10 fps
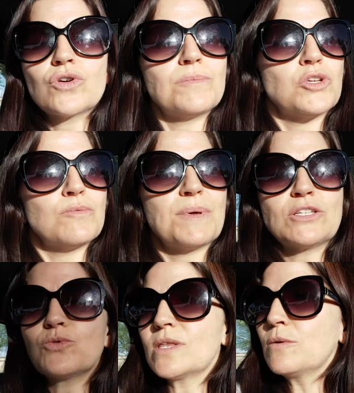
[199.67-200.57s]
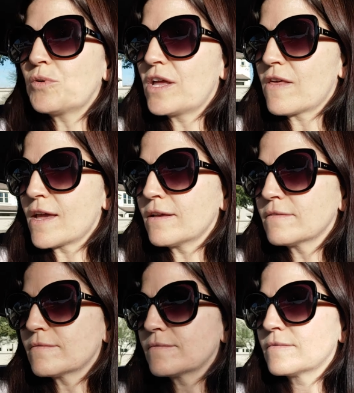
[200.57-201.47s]
could be doing the breathing,
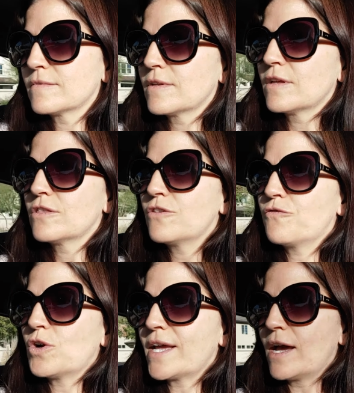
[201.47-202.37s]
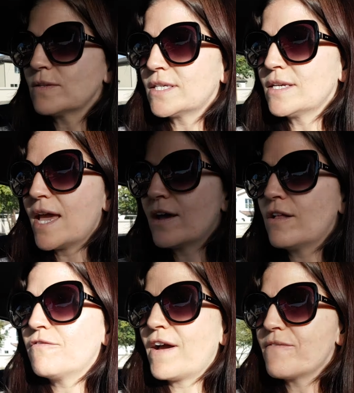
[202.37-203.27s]
the 4 counts
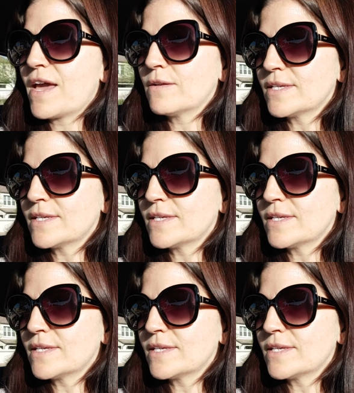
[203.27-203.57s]
inhale, 5 counts